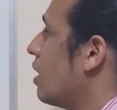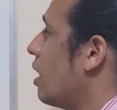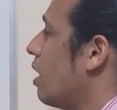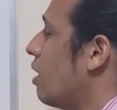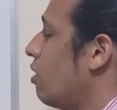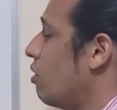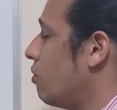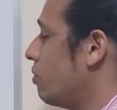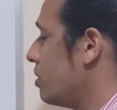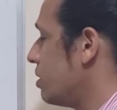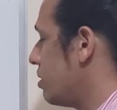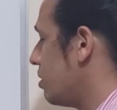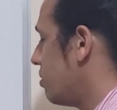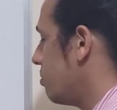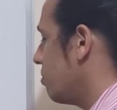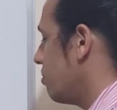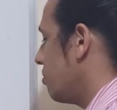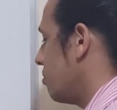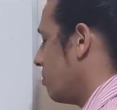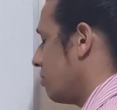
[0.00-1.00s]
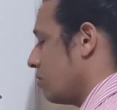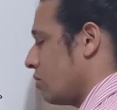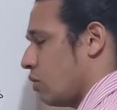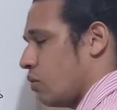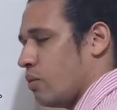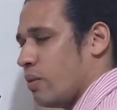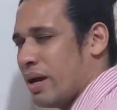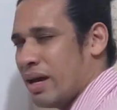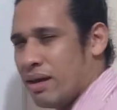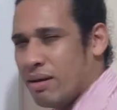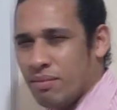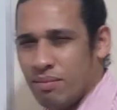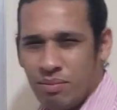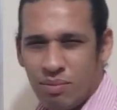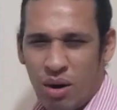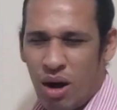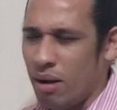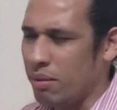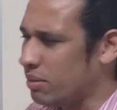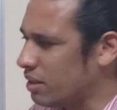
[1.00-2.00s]
always, wait,
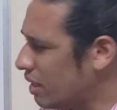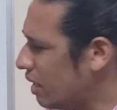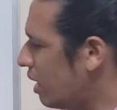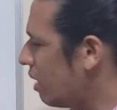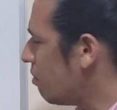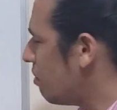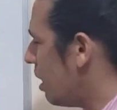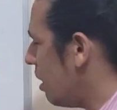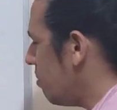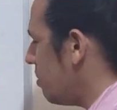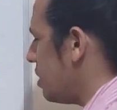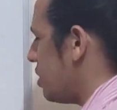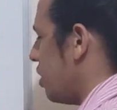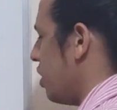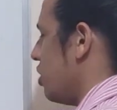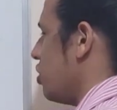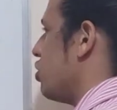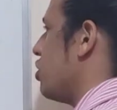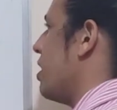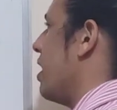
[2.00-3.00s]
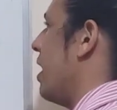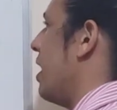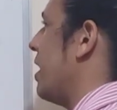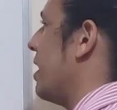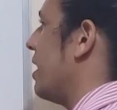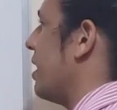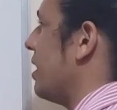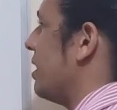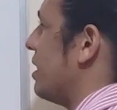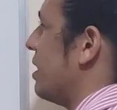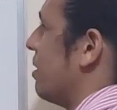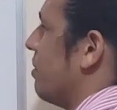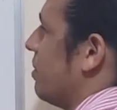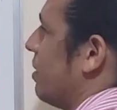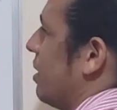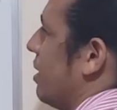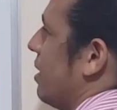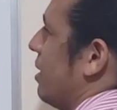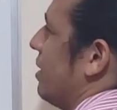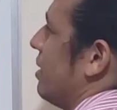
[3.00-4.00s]
probably let me change that idea
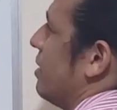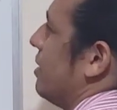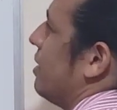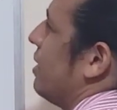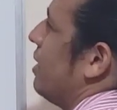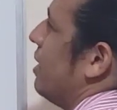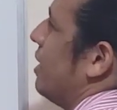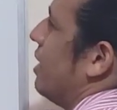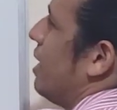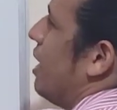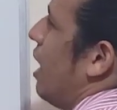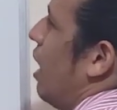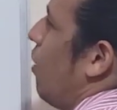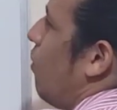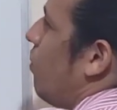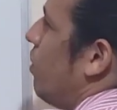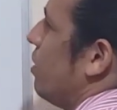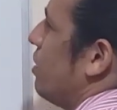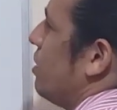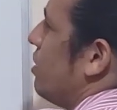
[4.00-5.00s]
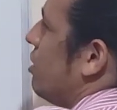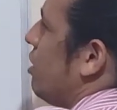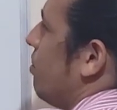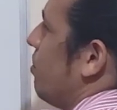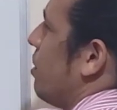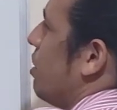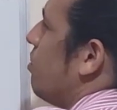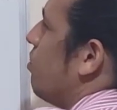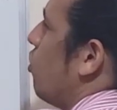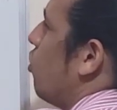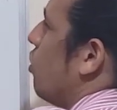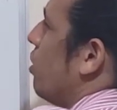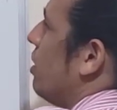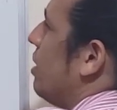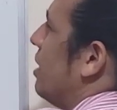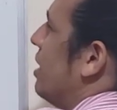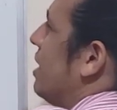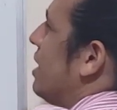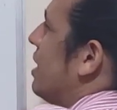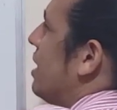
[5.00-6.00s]
because I want something
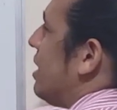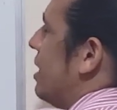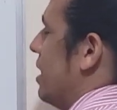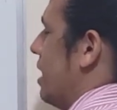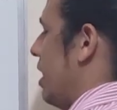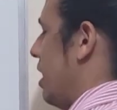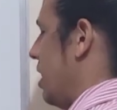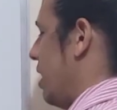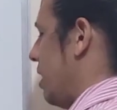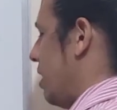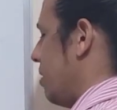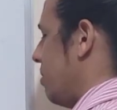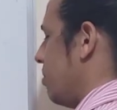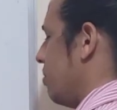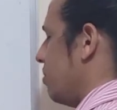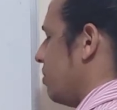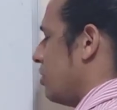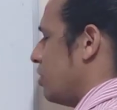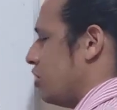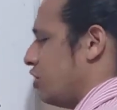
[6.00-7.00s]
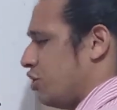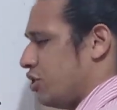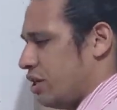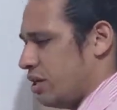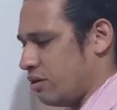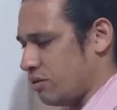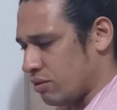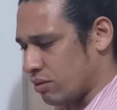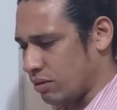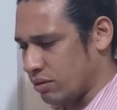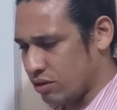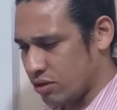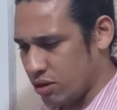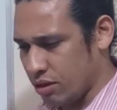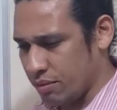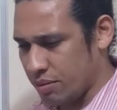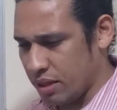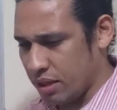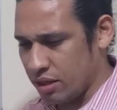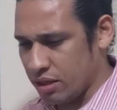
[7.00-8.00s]
more general,
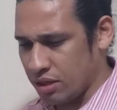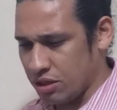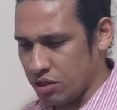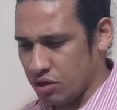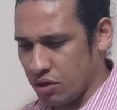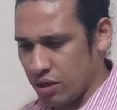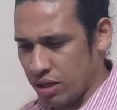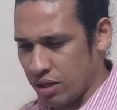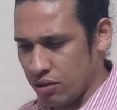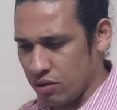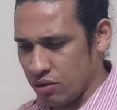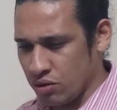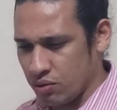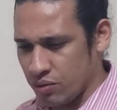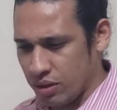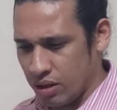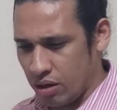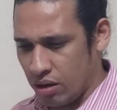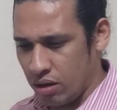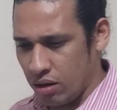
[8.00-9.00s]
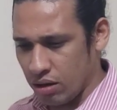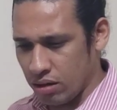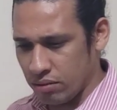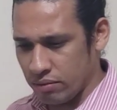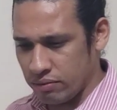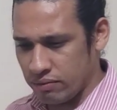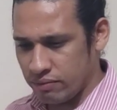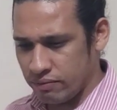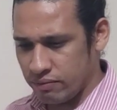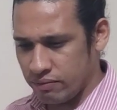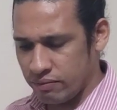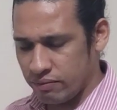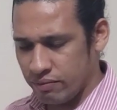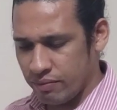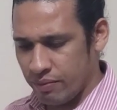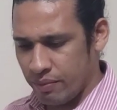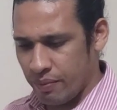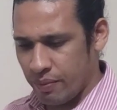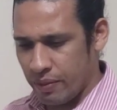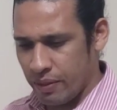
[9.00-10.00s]
something that you can use with all of
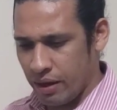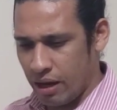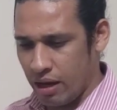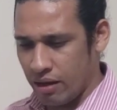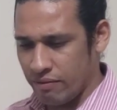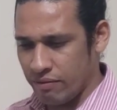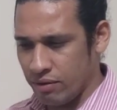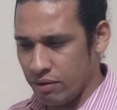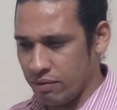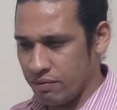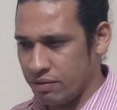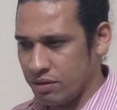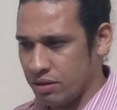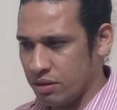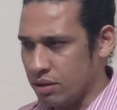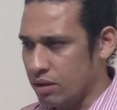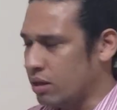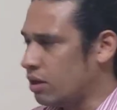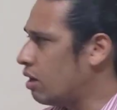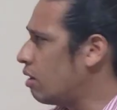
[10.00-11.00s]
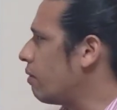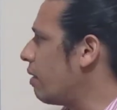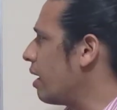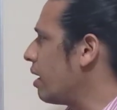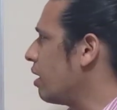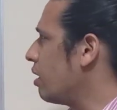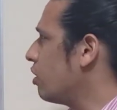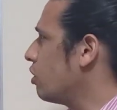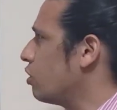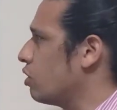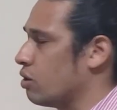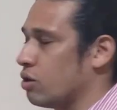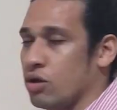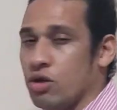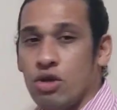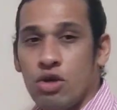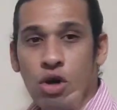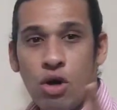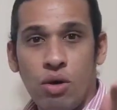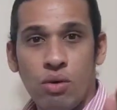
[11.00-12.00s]
the adverbs, right?
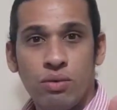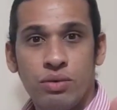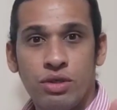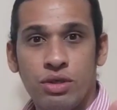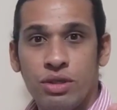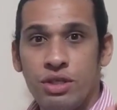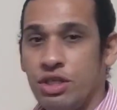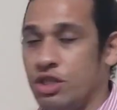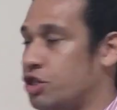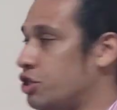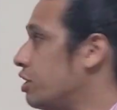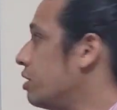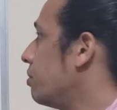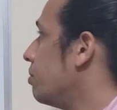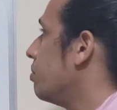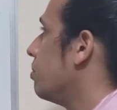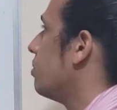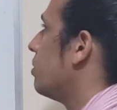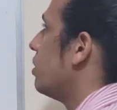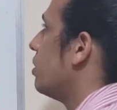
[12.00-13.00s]
Go to the gym,